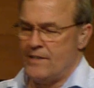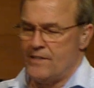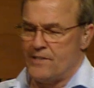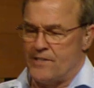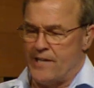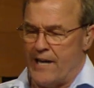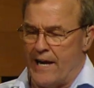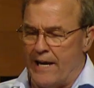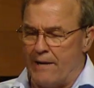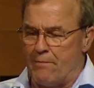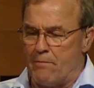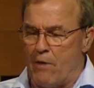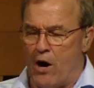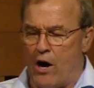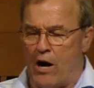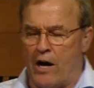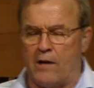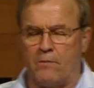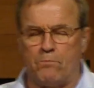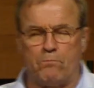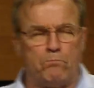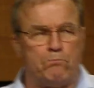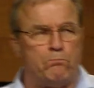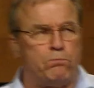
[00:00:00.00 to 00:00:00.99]

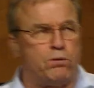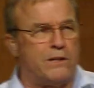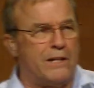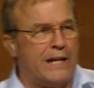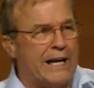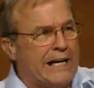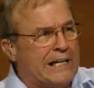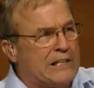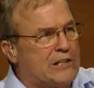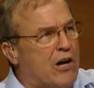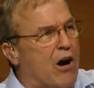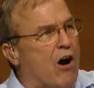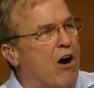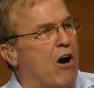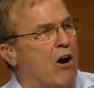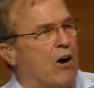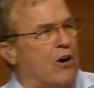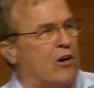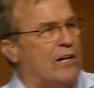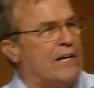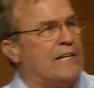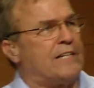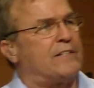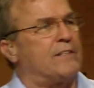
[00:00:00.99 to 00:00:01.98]
Tamar played the
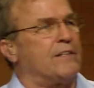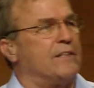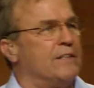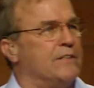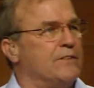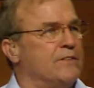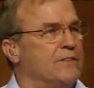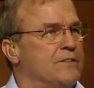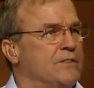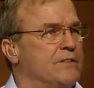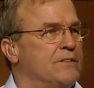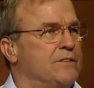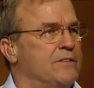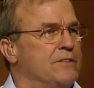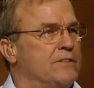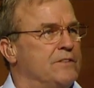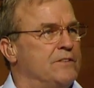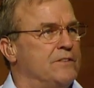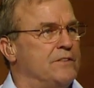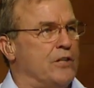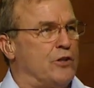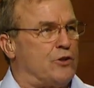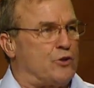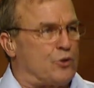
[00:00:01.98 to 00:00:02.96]
harlot
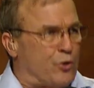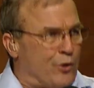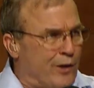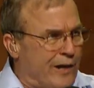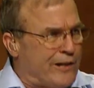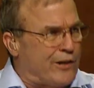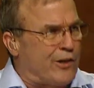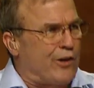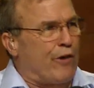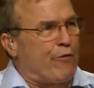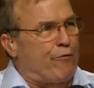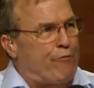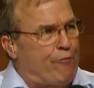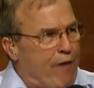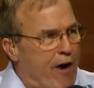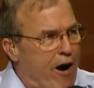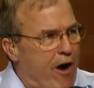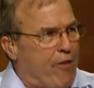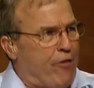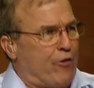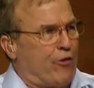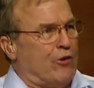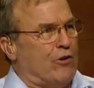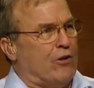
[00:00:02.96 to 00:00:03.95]
to trick her
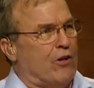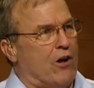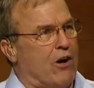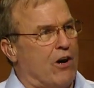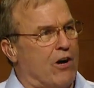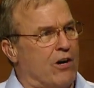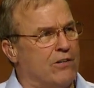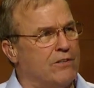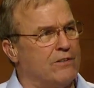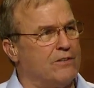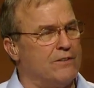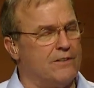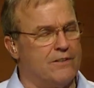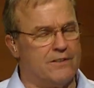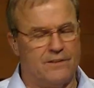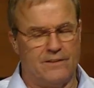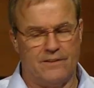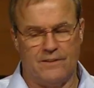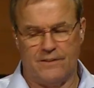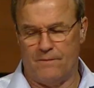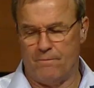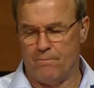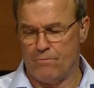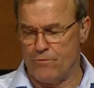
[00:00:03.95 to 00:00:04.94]
father in law.
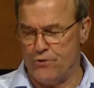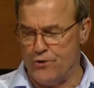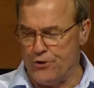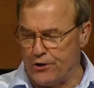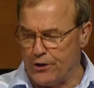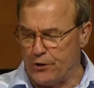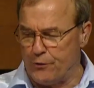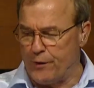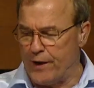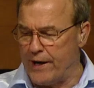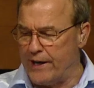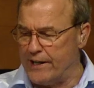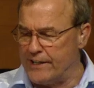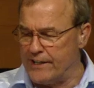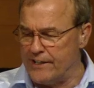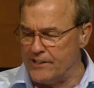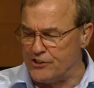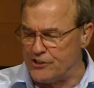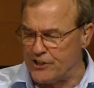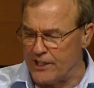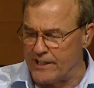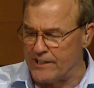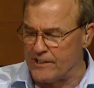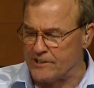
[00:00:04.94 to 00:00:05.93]
You can read it in
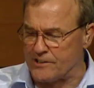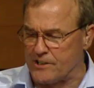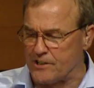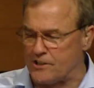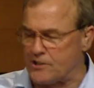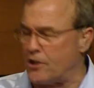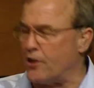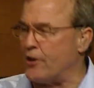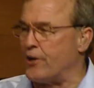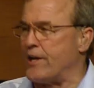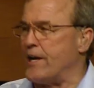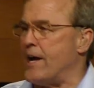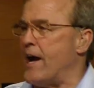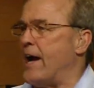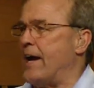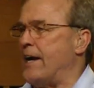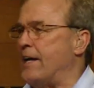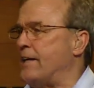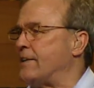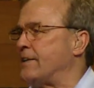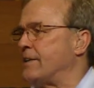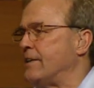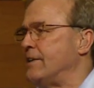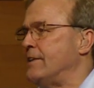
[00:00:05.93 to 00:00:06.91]
Genesis
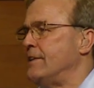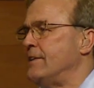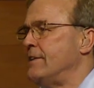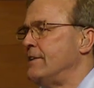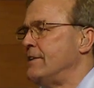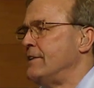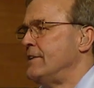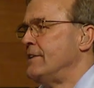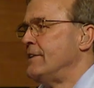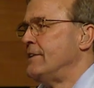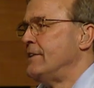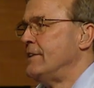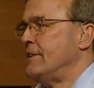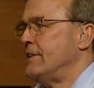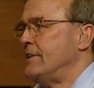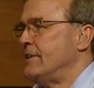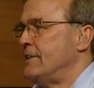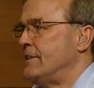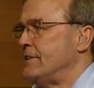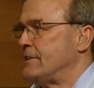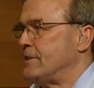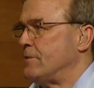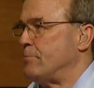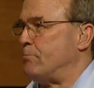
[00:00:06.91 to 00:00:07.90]
38.
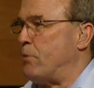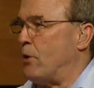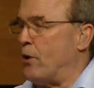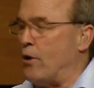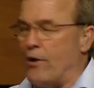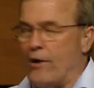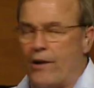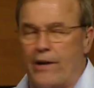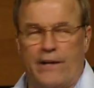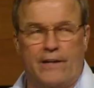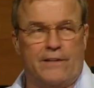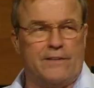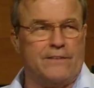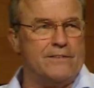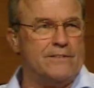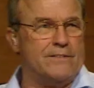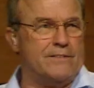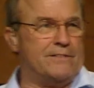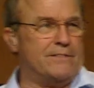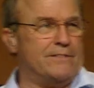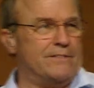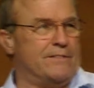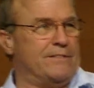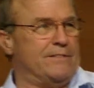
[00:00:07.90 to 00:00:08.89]
It's a pretty
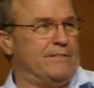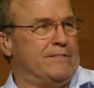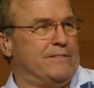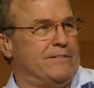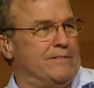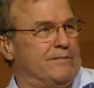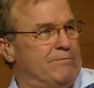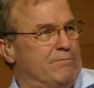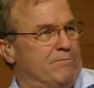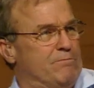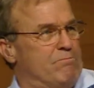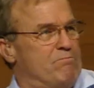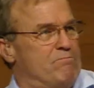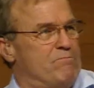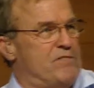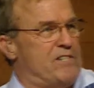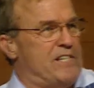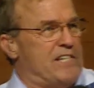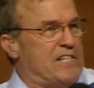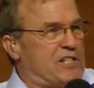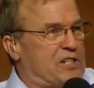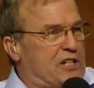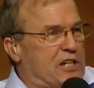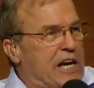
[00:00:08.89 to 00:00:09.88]

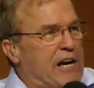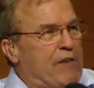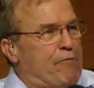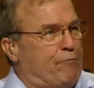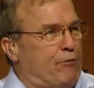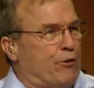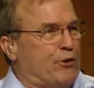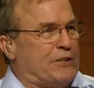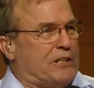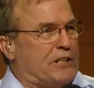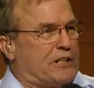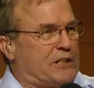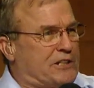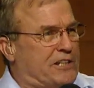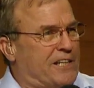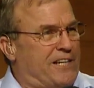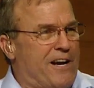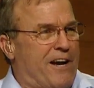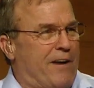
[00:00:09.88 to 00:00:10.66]
deceitful deceit.